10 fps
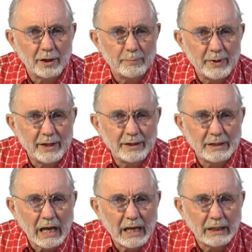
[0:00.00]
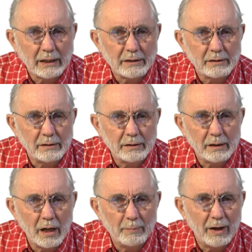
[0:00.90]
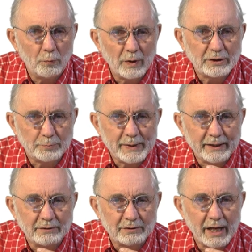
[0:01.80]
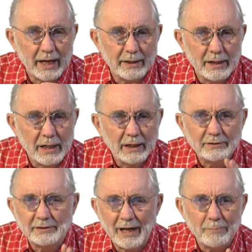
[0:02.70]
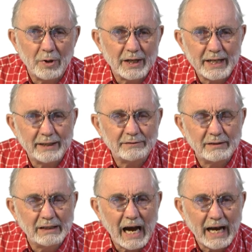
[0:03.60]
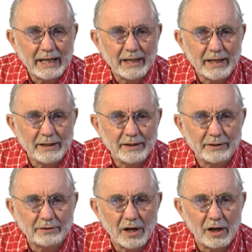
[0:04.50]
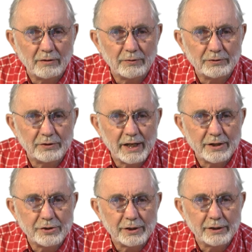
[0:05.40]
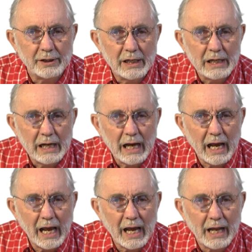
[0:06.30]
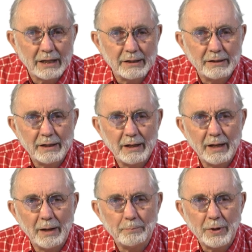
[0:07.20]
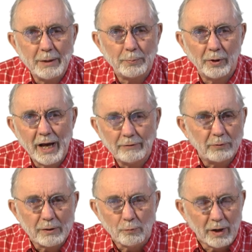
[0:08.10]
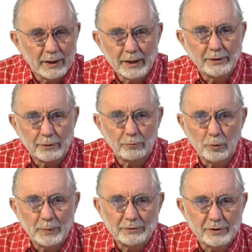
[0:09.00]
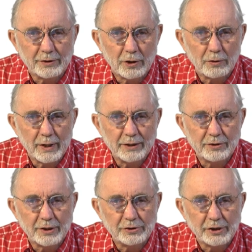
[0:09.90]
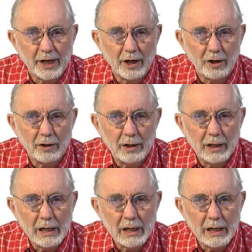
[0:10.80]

are being taken about what's being said. Somebody is guiding this conversation, and everyone in the group is encouraged to share.